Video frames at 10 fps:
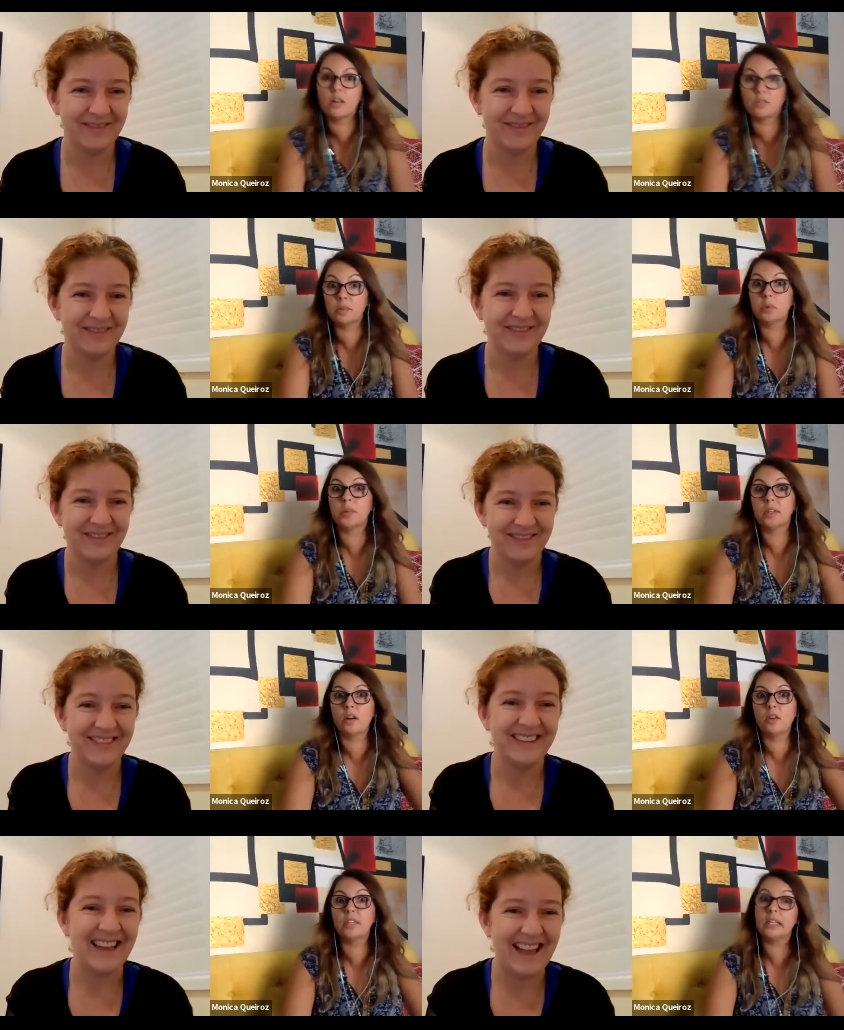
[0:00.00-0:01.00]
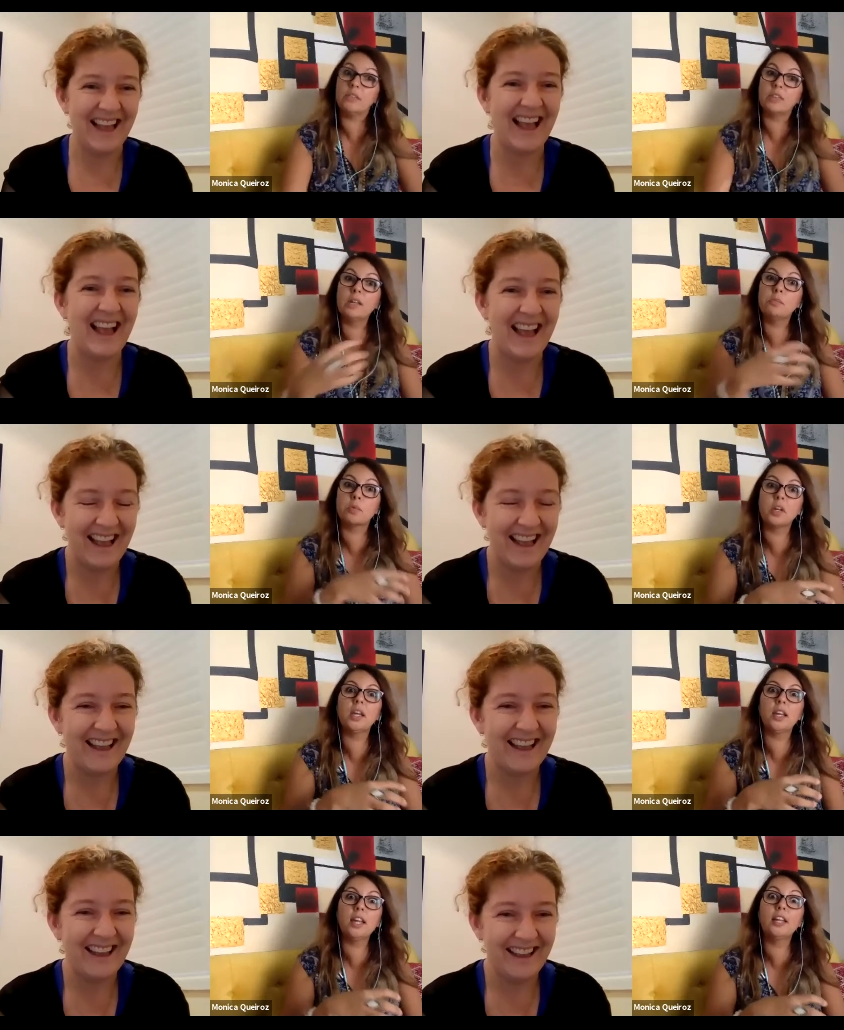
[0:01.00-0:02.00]
Speaker 1: comfortable and confident, even in
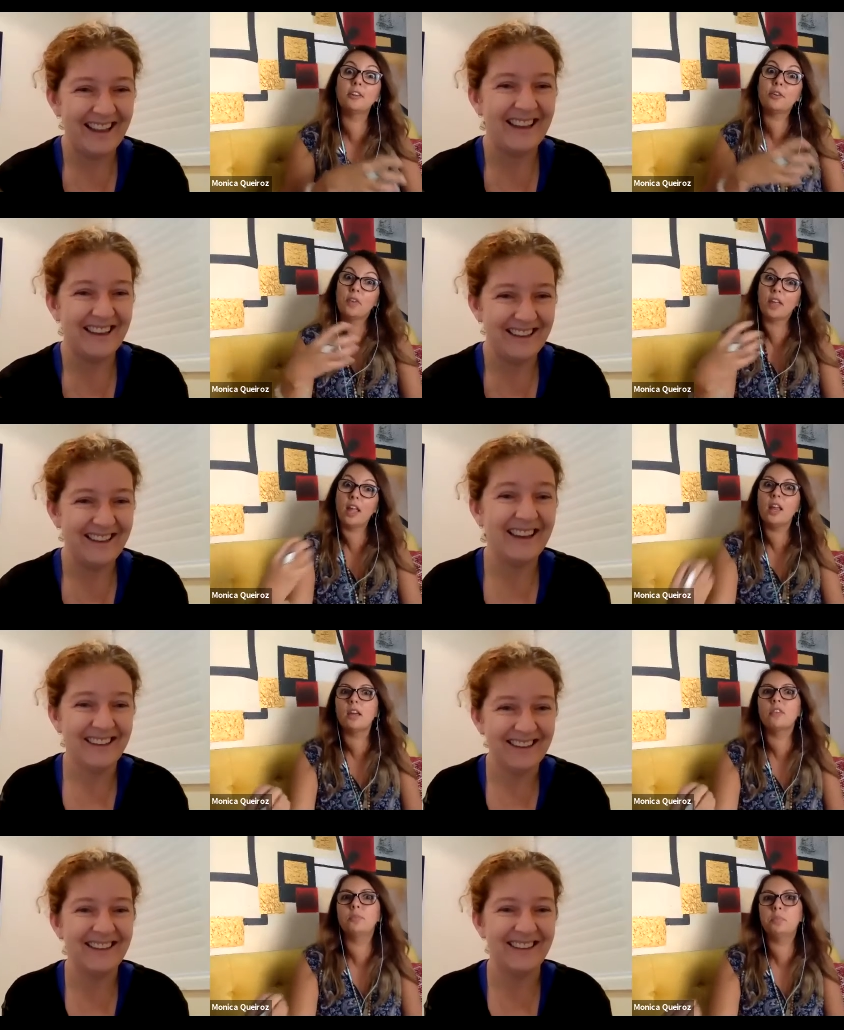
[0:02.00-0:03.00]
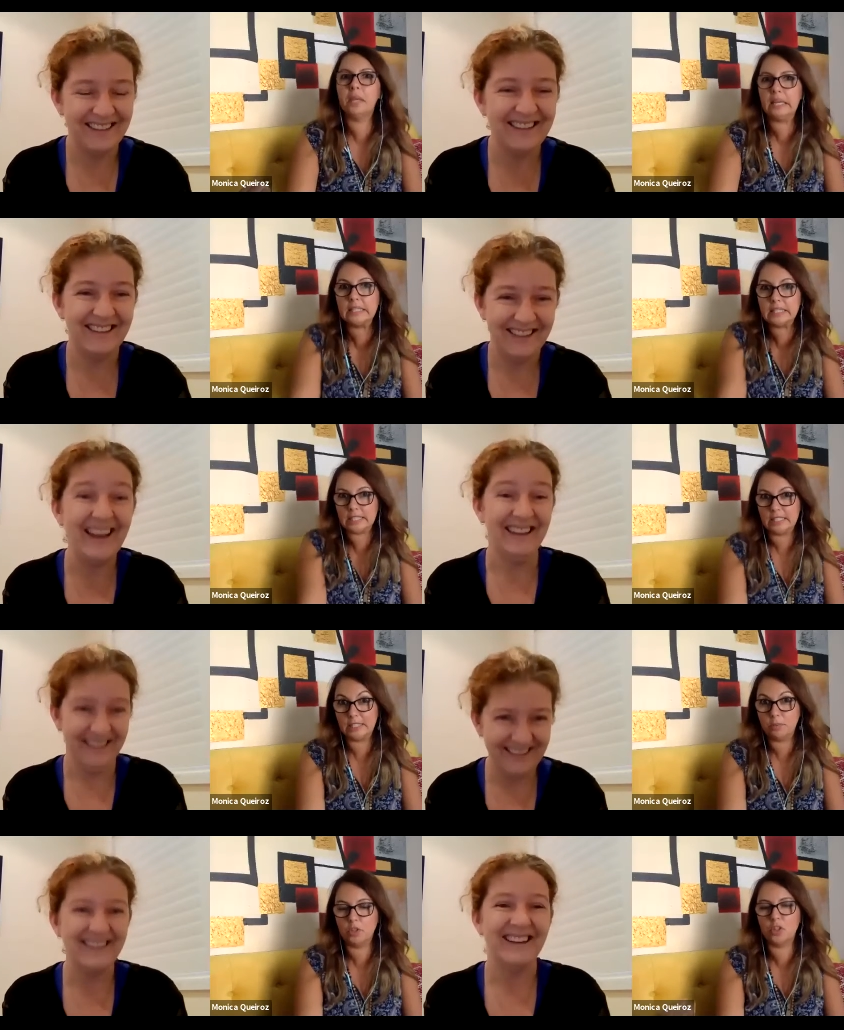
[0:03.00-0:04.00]
bringing in creative. Yeah.
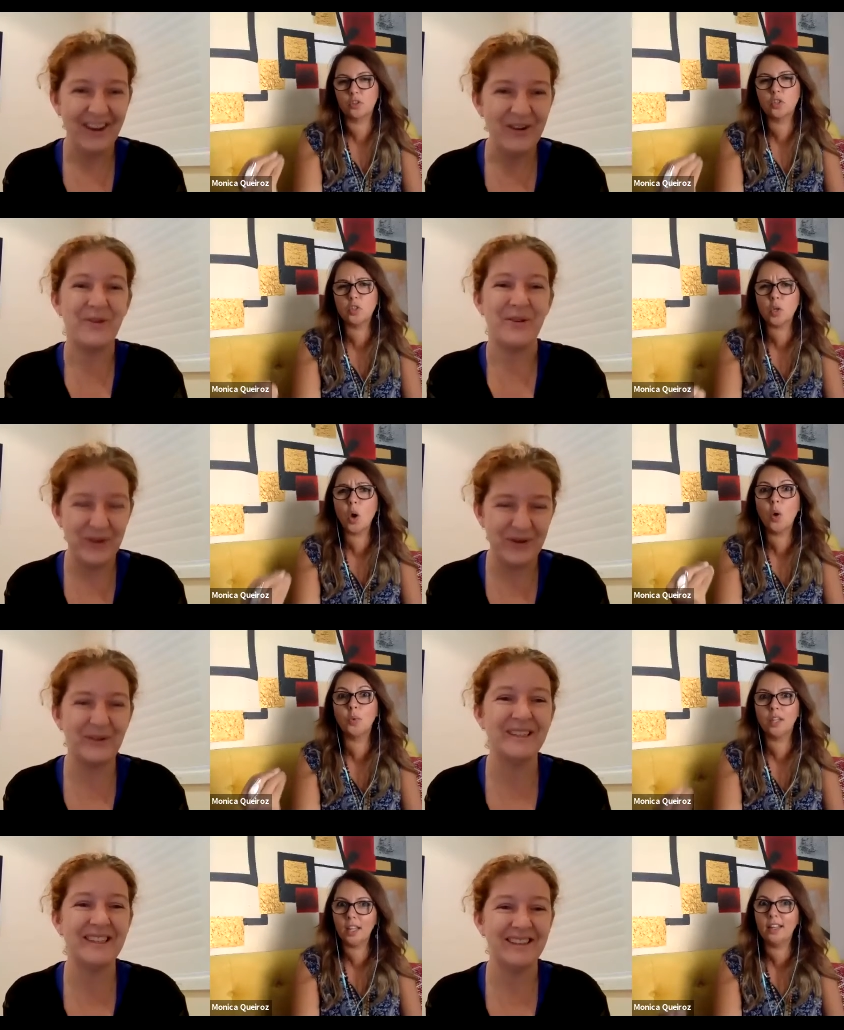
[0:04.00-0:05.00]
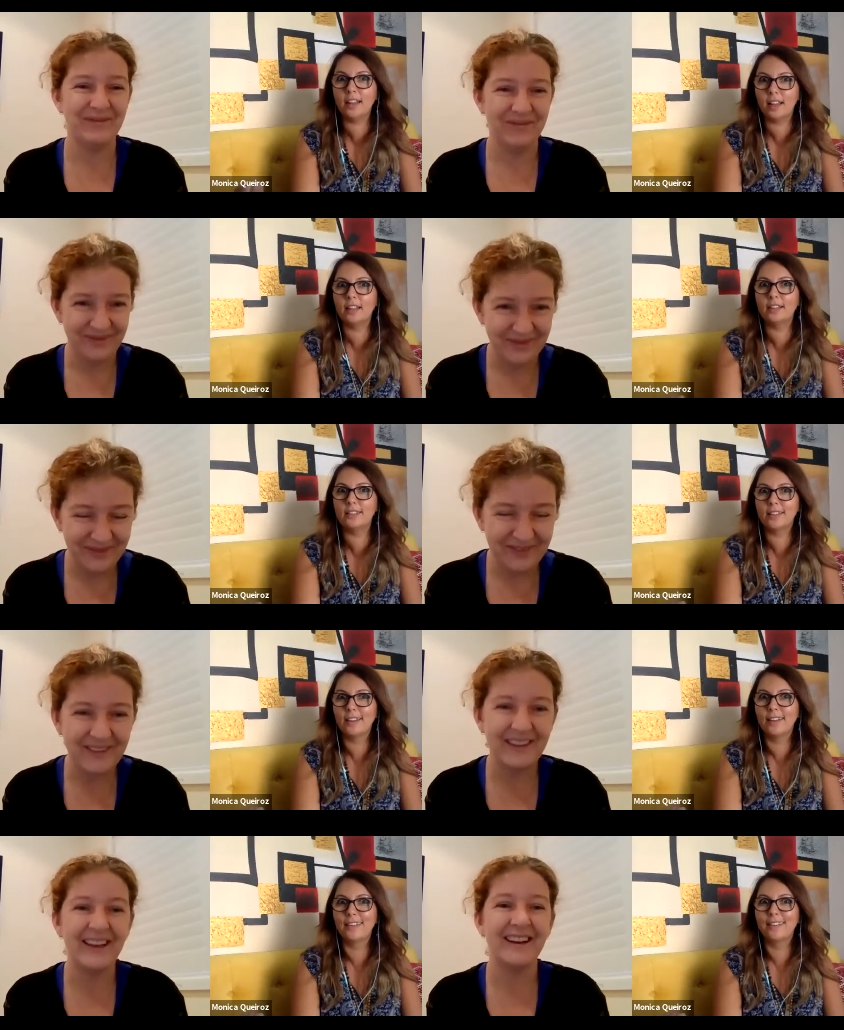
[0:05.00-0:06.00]
yeah. is so awesome. Needed.
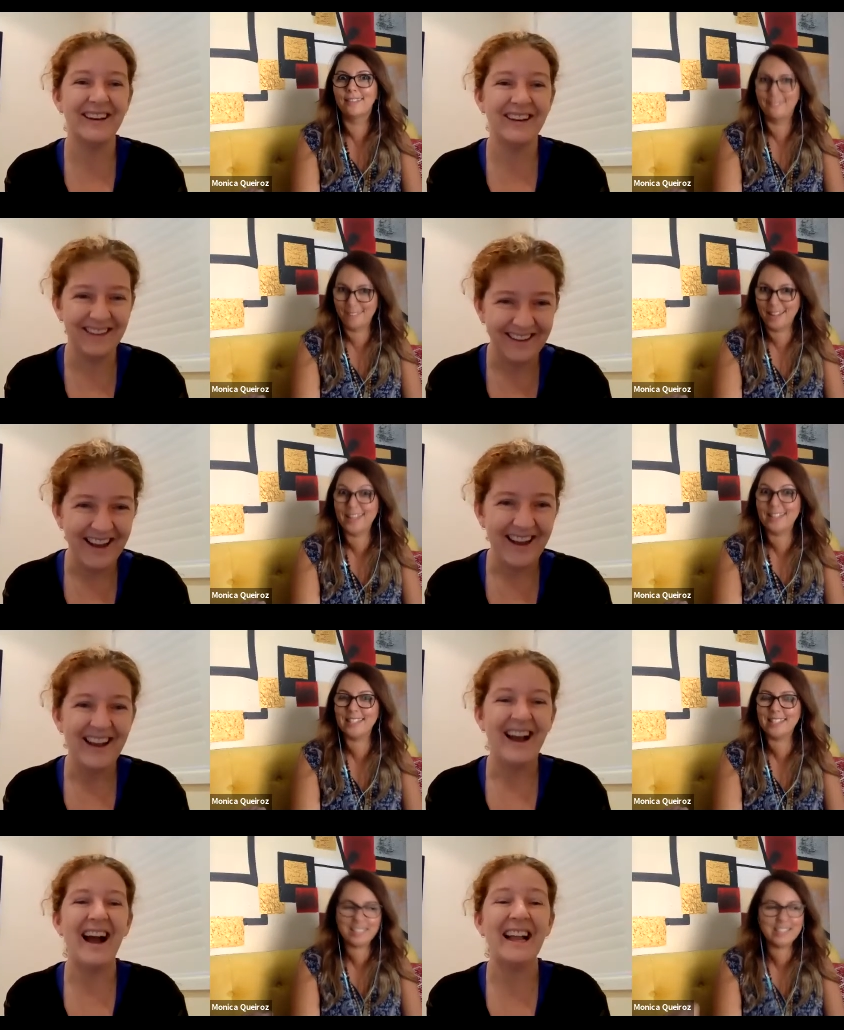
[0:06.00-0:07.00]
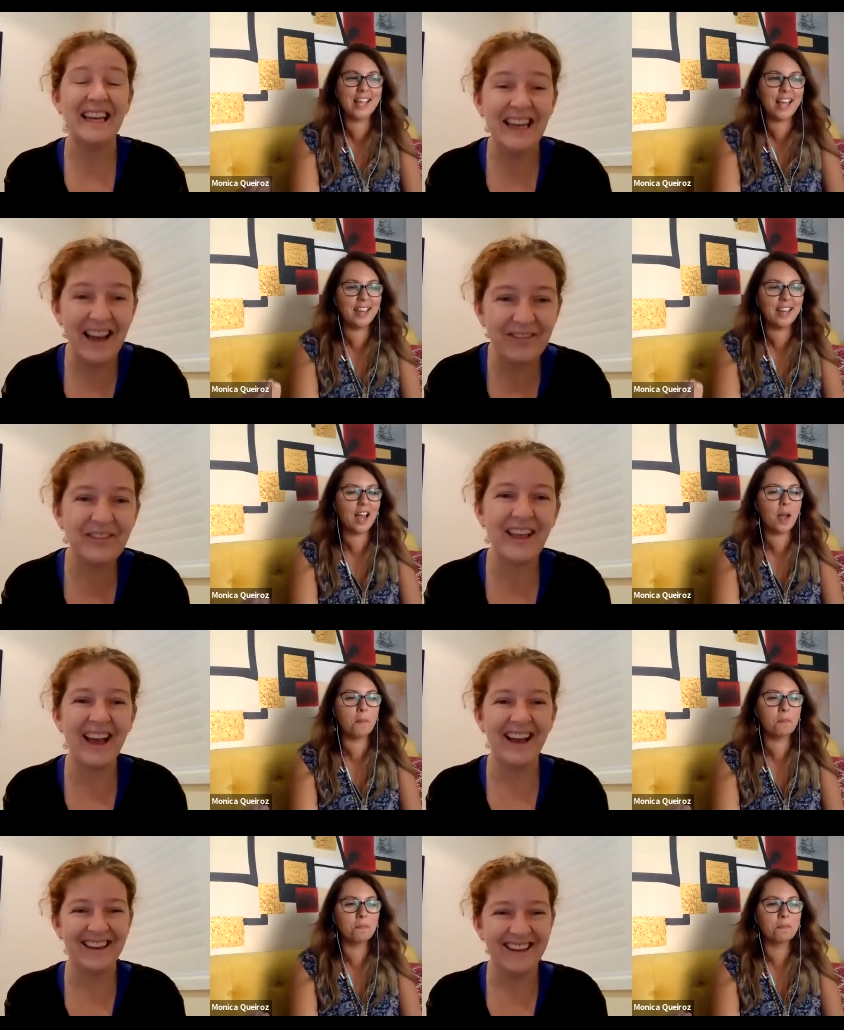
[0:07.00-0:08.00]
Speaker 2: Yeah. Right?
Speaker 1: I love
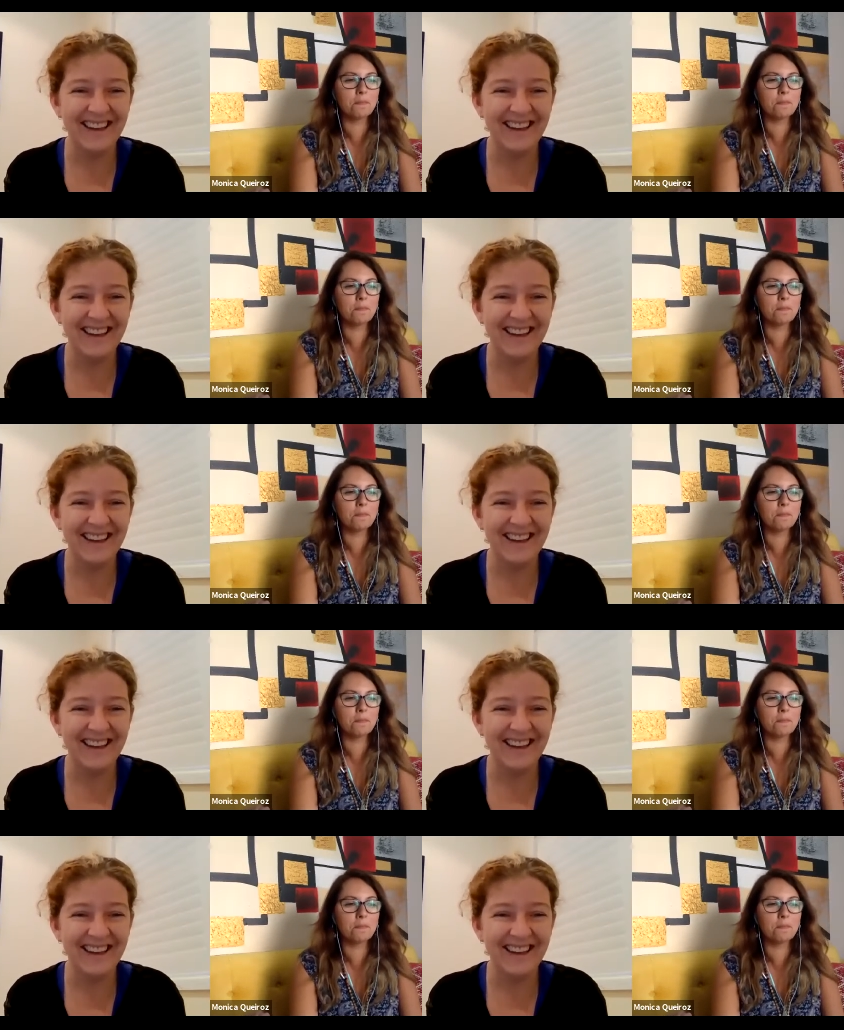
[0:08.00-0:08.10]
Speaker 2: that.